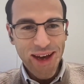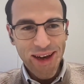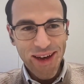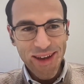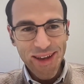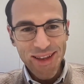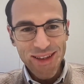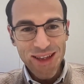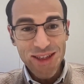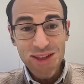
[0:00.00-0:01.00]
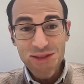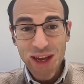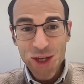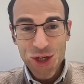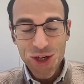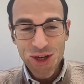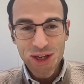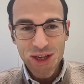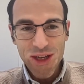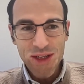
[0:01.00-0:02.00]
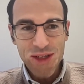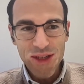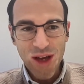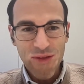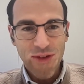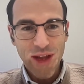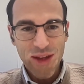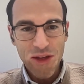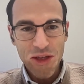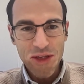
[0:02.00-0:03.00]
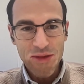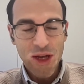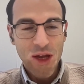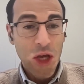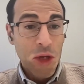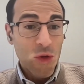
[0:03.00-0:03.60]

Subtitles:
And Seed Venture is offering this